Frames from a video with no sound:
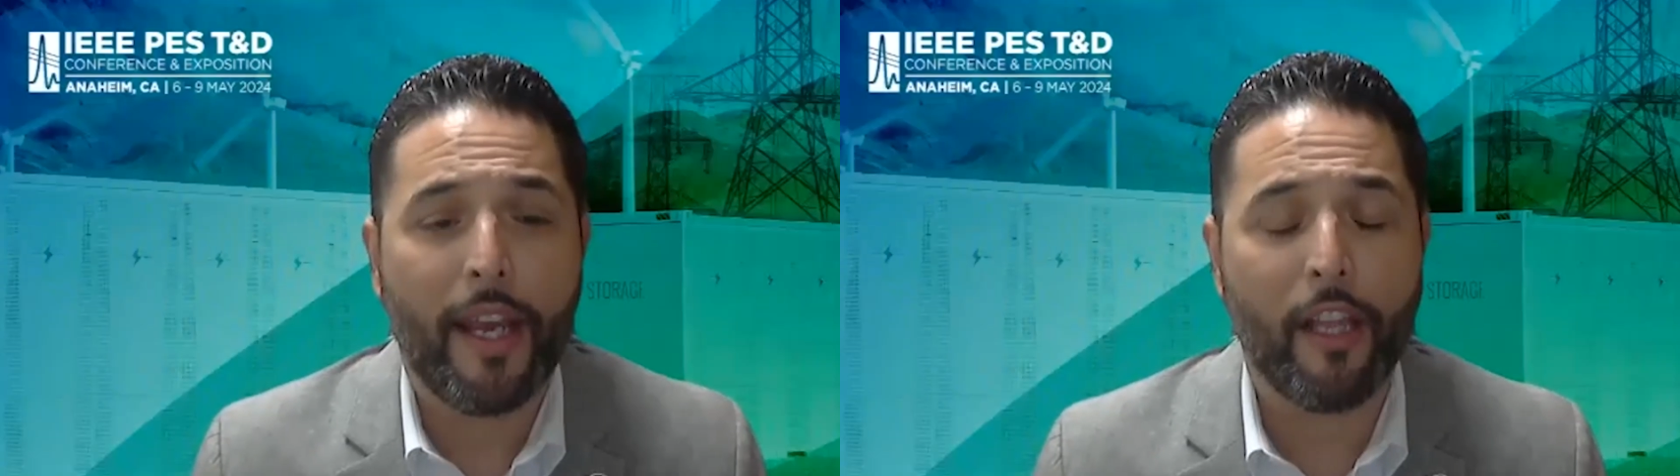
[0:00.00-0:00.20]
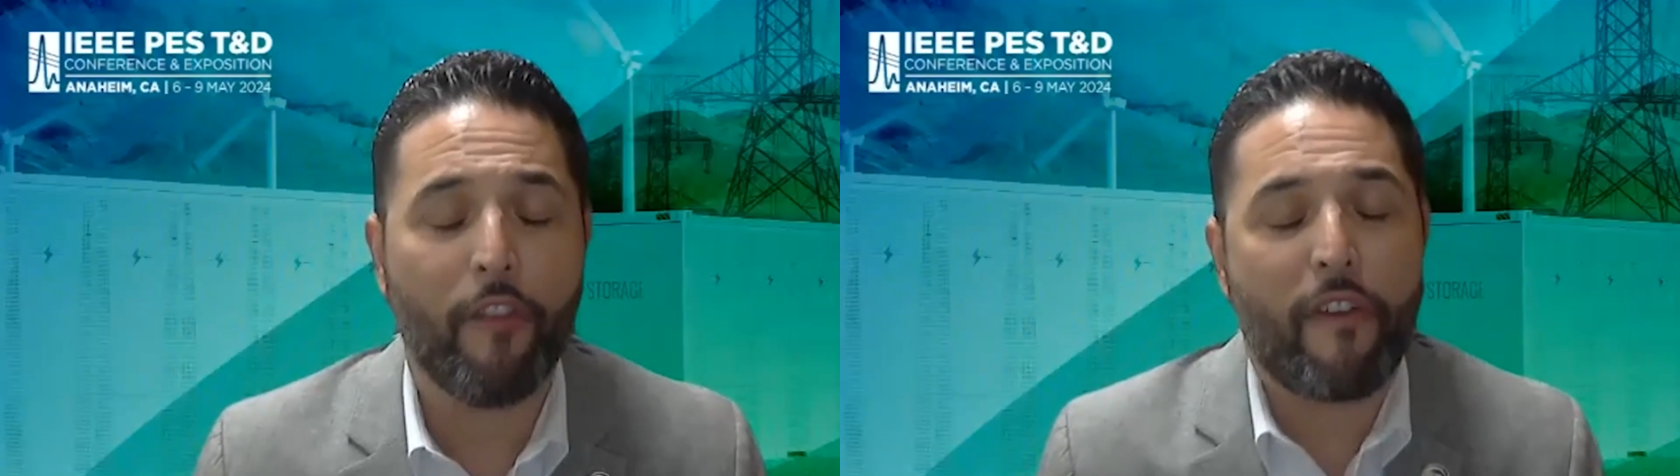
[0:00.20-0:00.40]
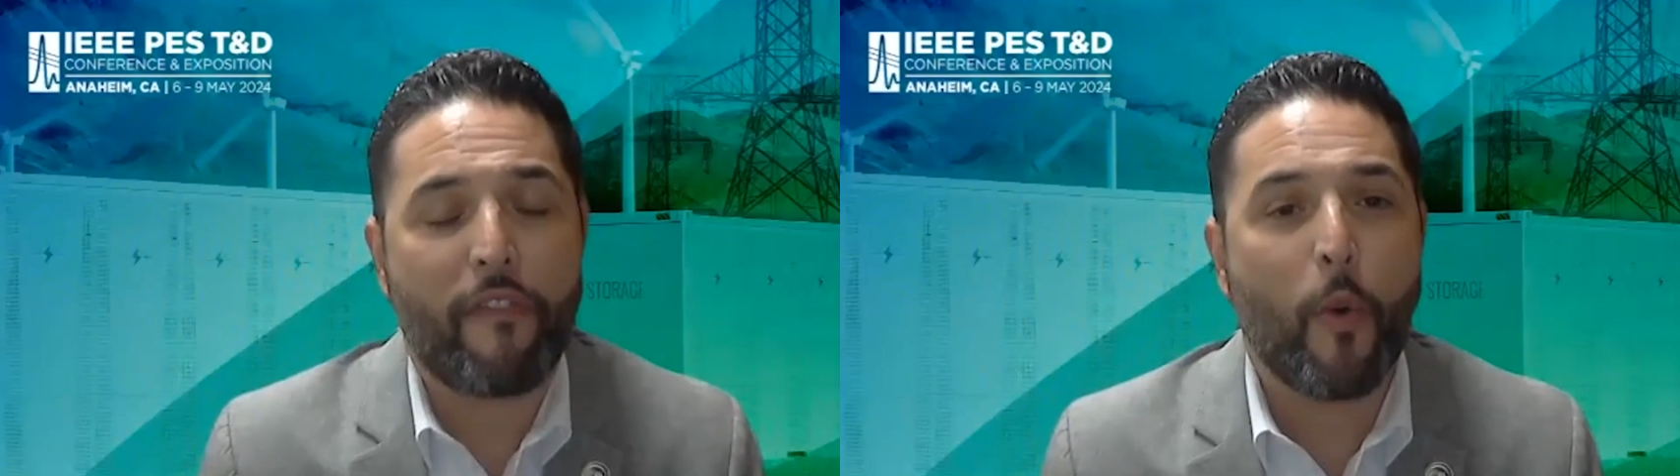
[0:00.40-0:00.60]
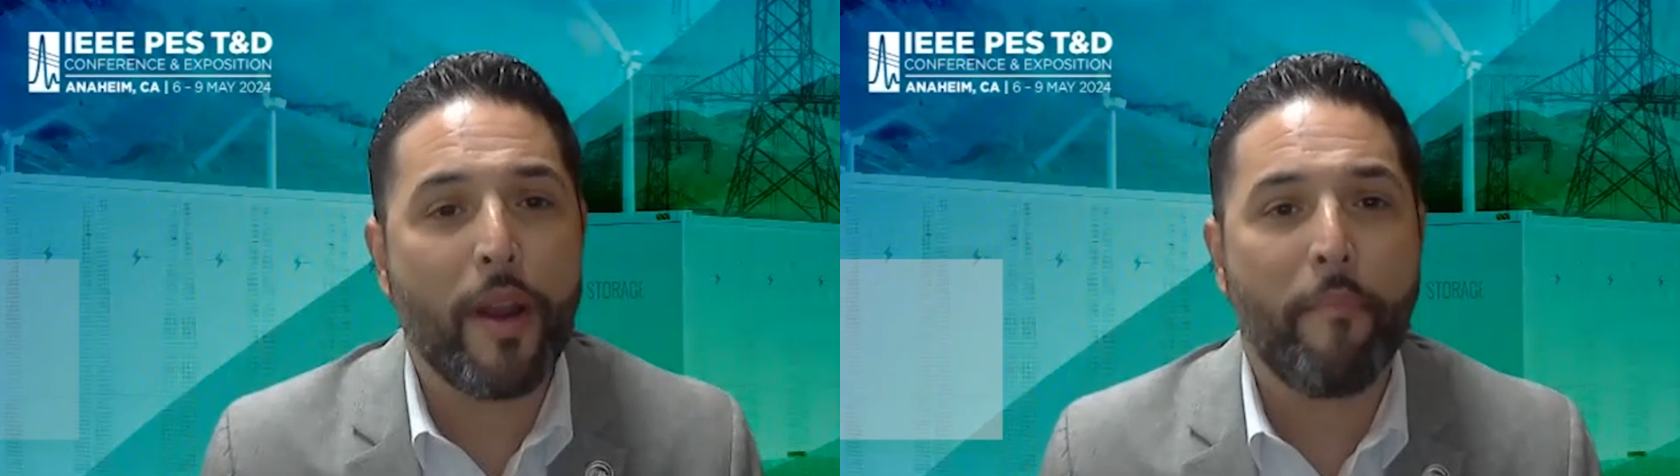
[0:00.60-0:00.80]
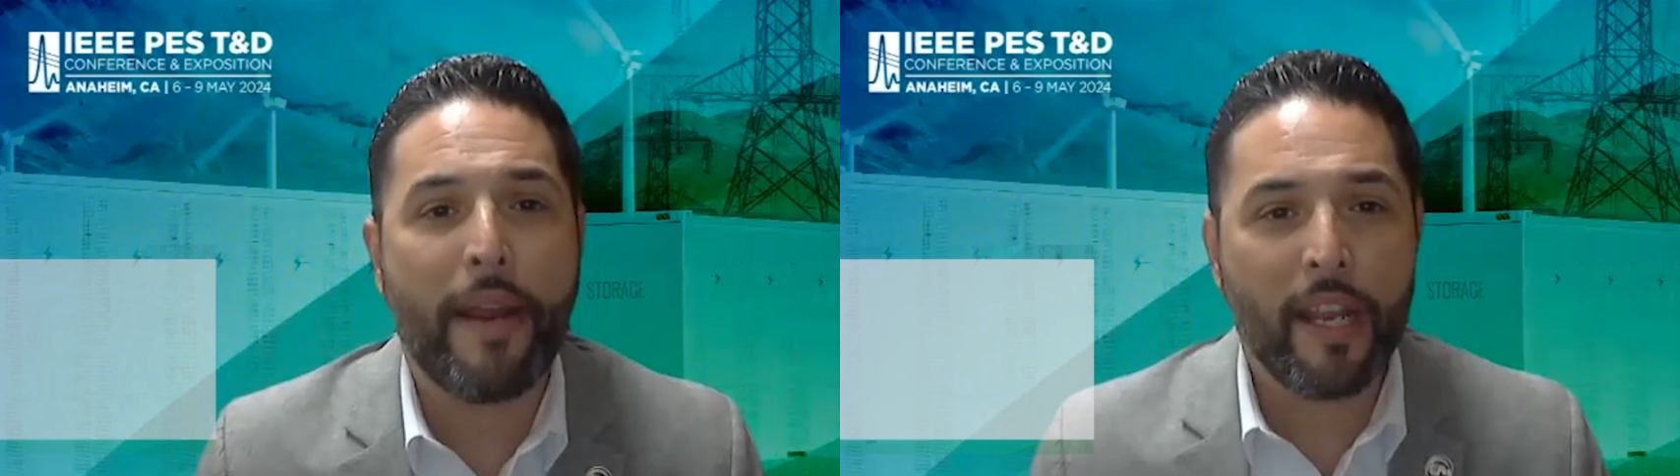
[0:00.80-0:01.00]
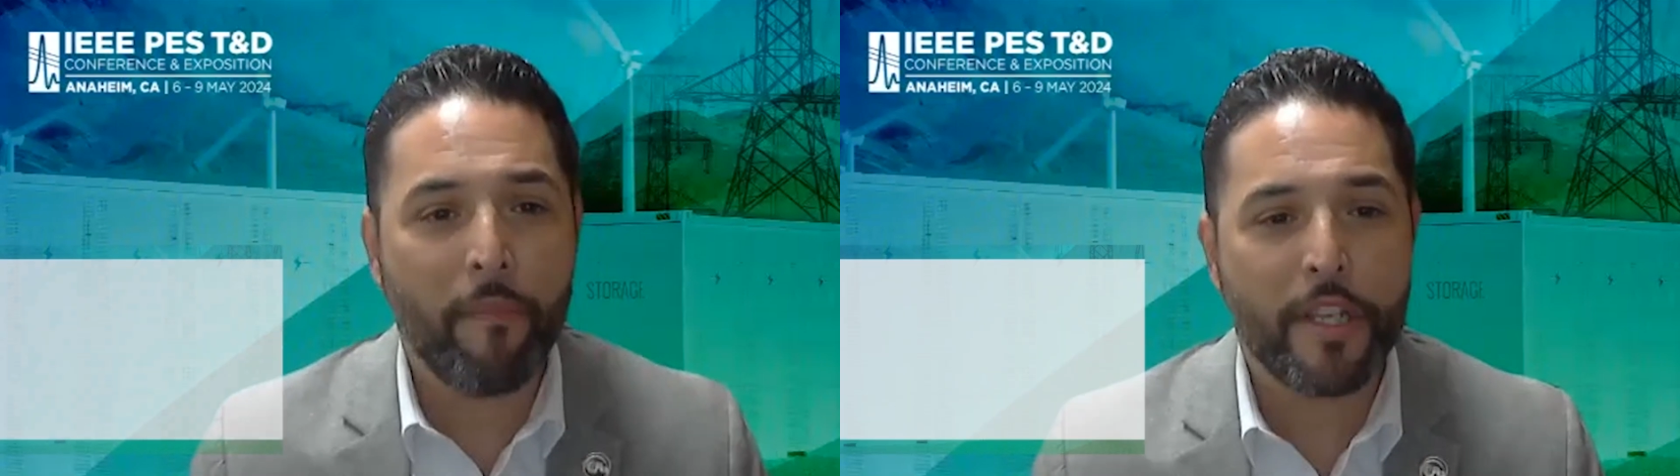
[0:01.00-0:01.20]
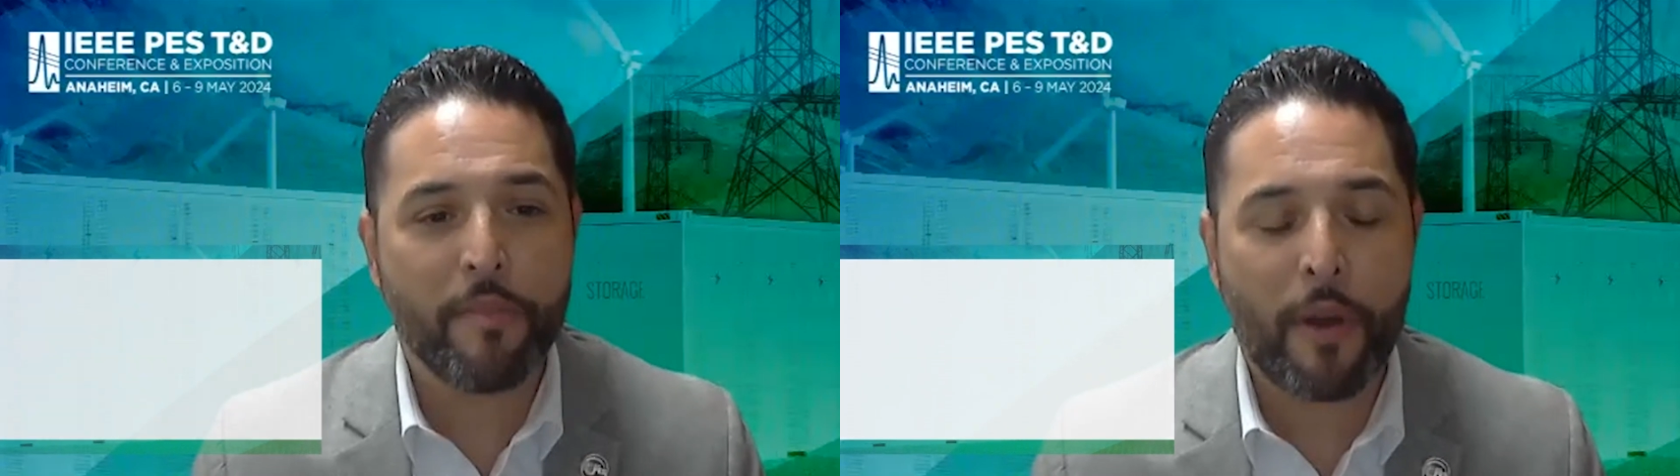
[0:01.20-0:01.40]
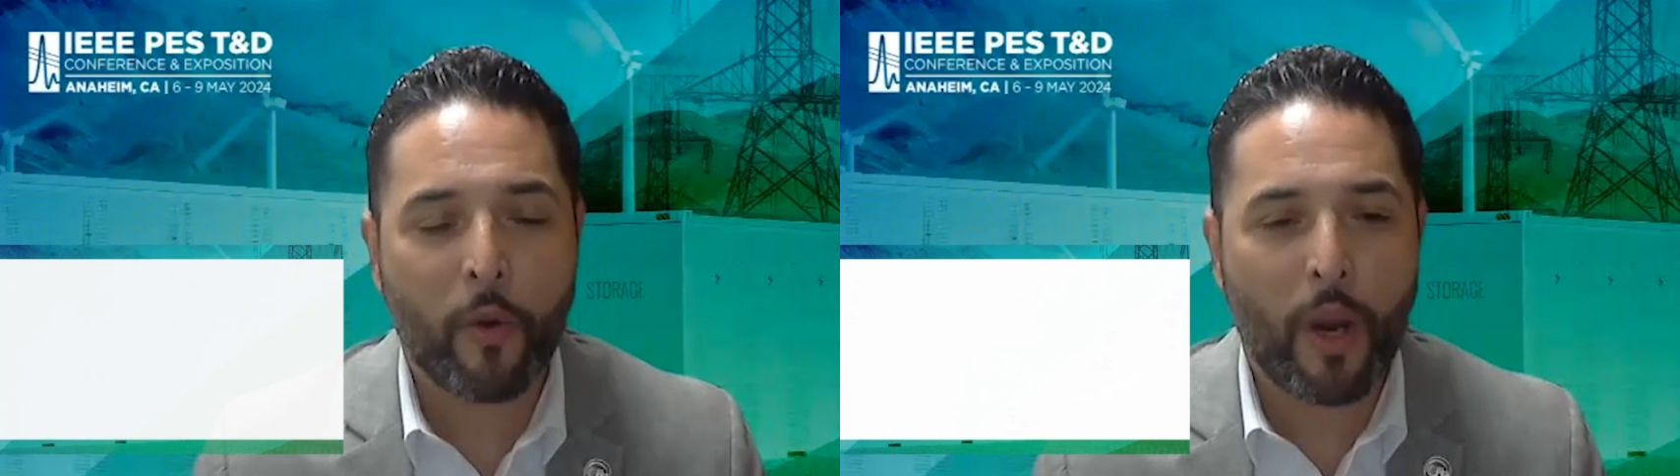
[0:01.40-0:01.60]
Hello, everyone. My name is
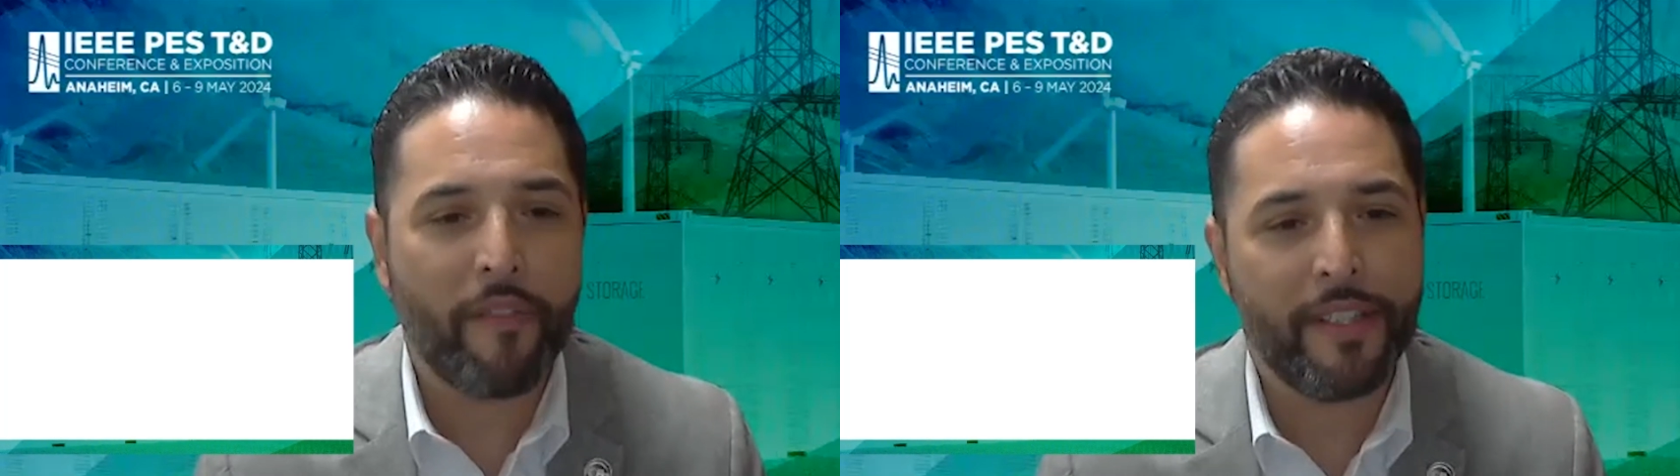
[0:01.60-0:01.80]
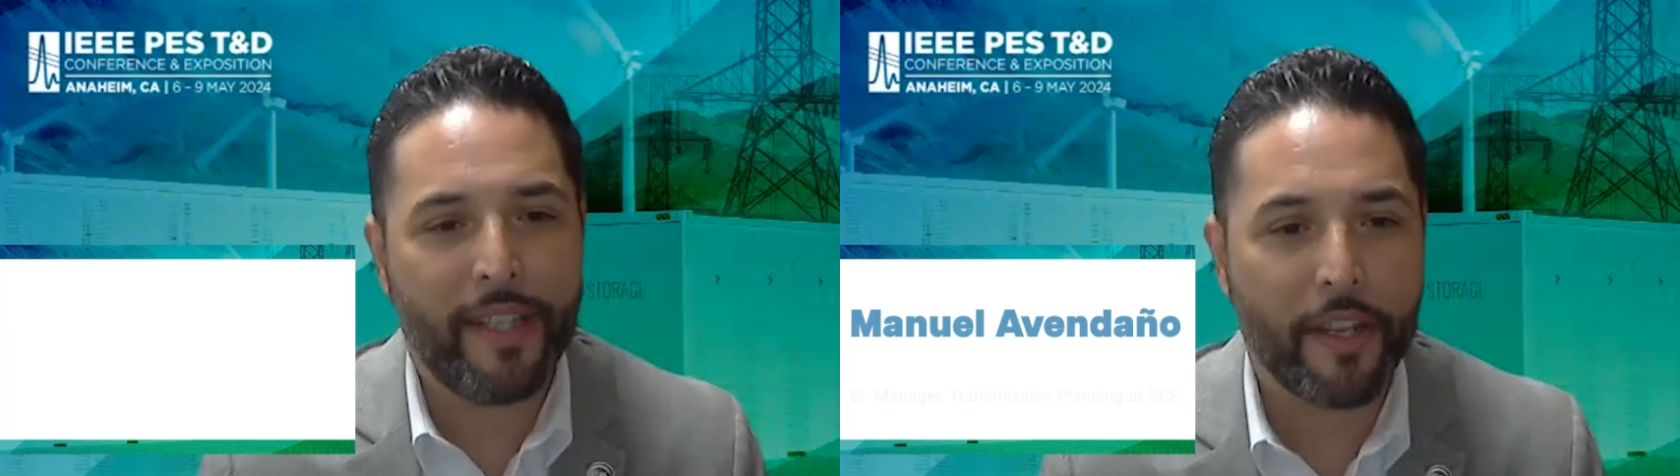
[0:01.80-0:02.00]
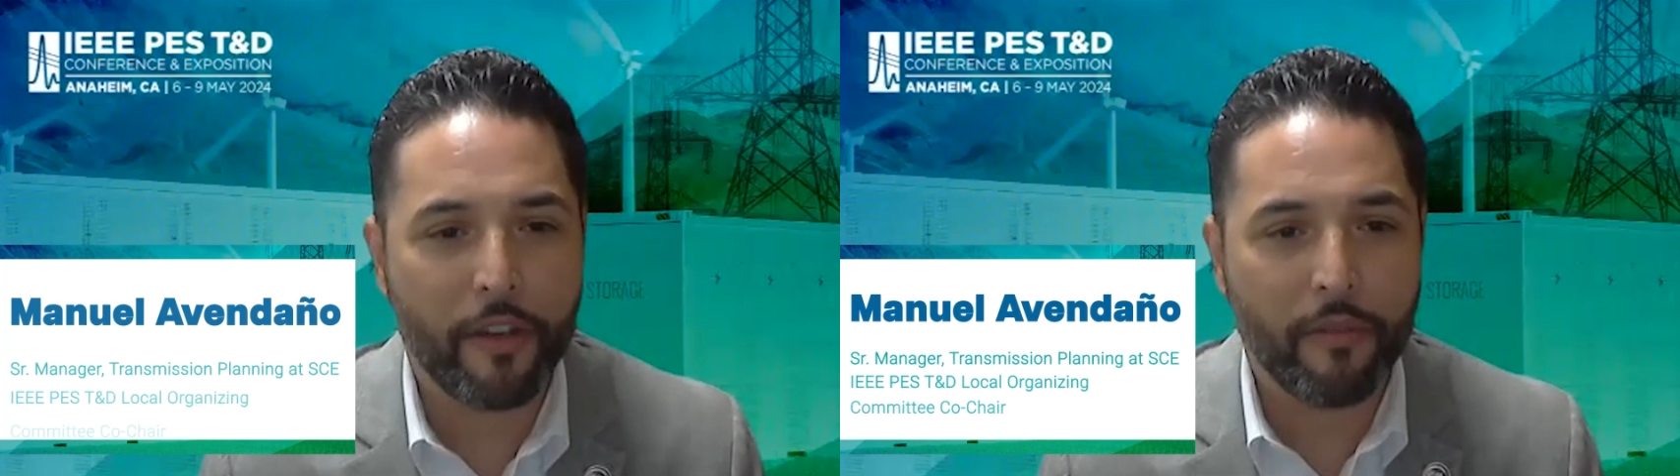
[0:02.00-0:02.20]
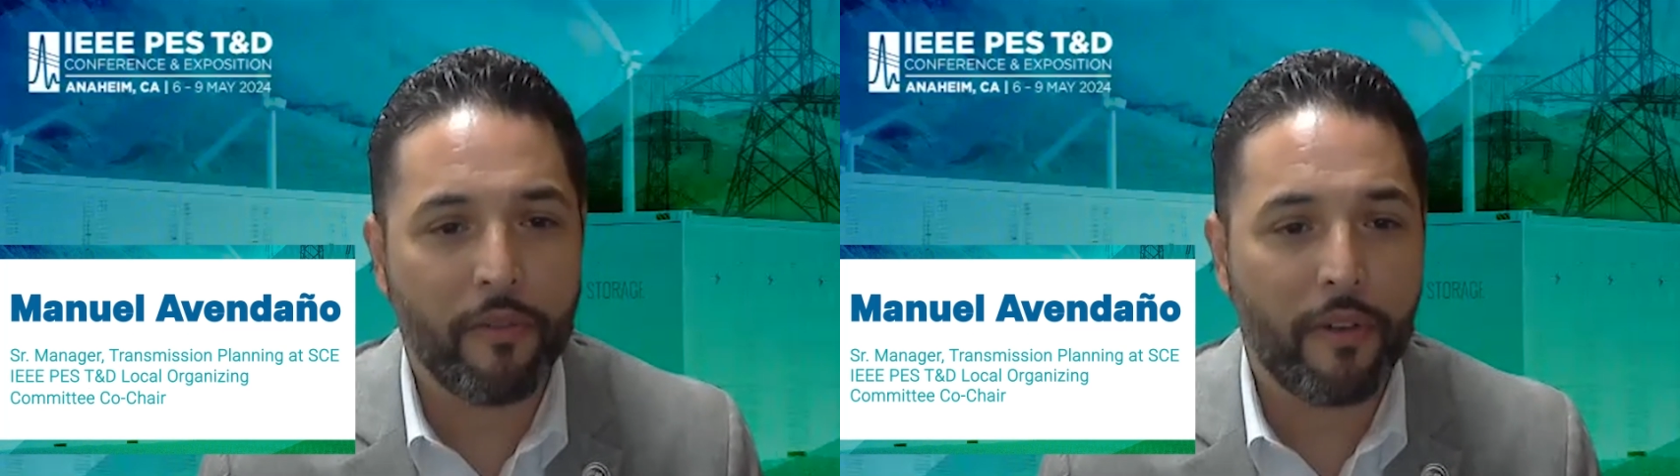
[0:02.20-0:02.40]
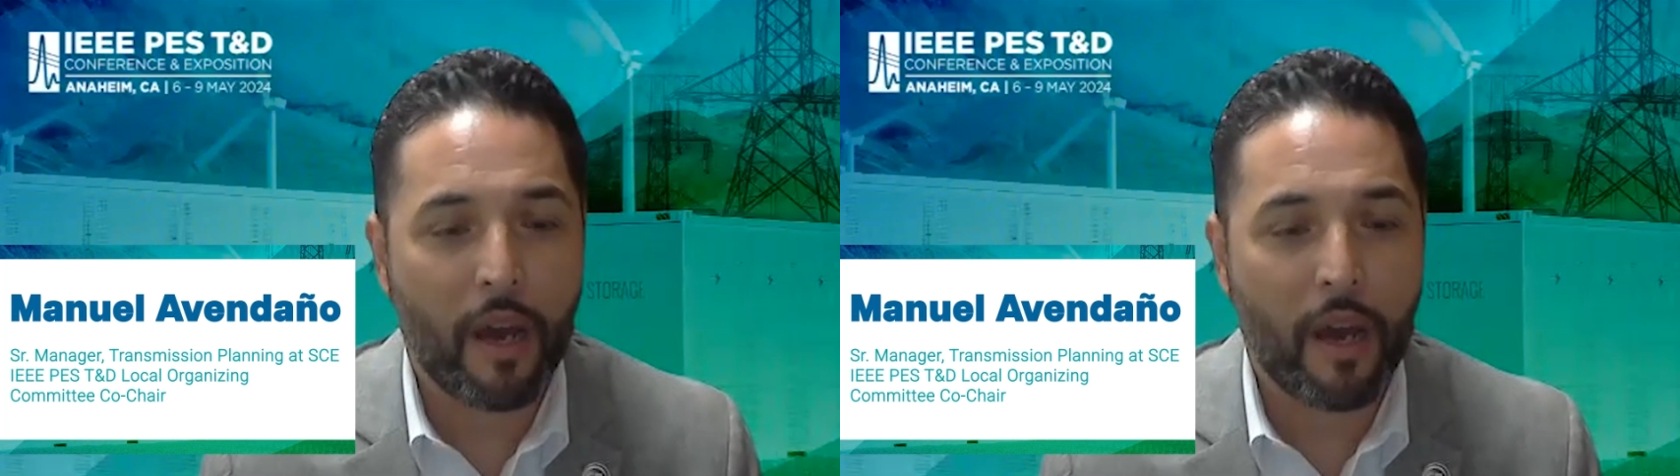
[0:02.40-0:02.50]
Manuel Avendaño.